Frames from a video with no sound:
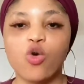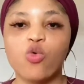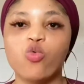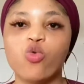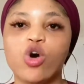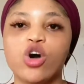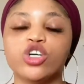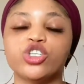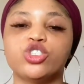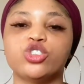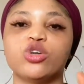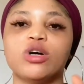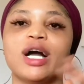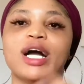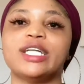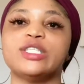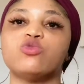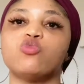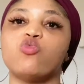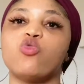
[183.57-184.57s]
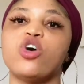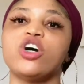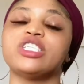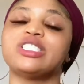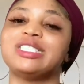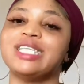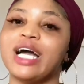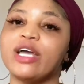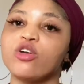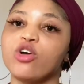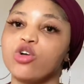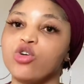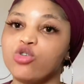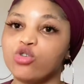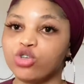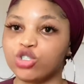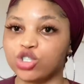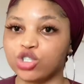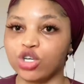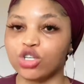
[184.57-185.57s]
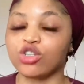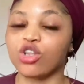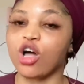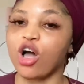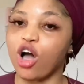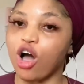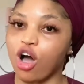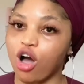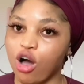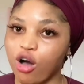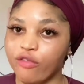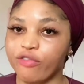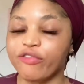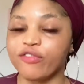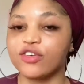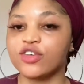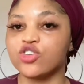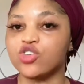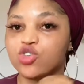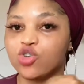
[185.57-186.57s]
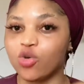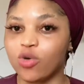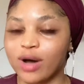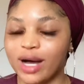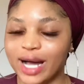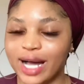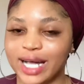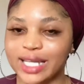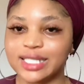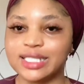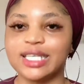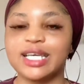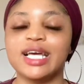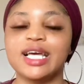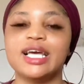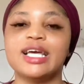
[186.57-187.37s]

Wash that your lotion off your hand.